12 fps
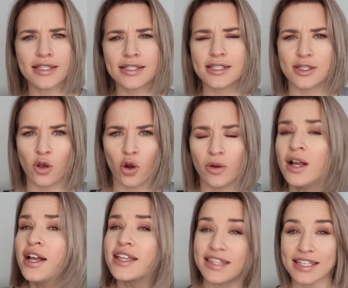So
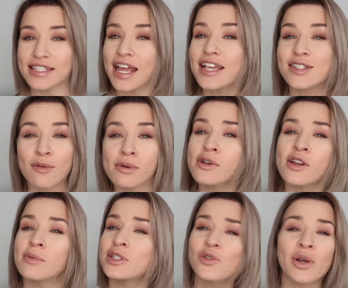this next hobby we're
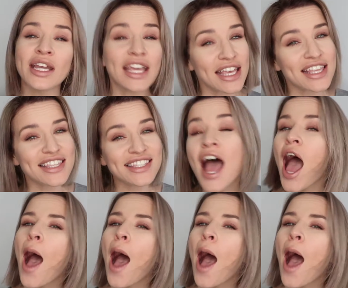going to be doing is